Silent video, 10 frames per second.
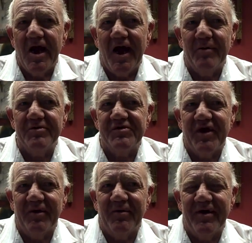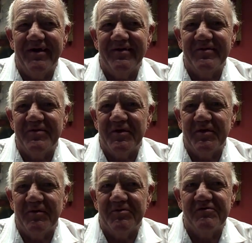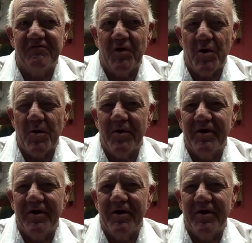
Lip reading: I was angry. I didn't think it was fair.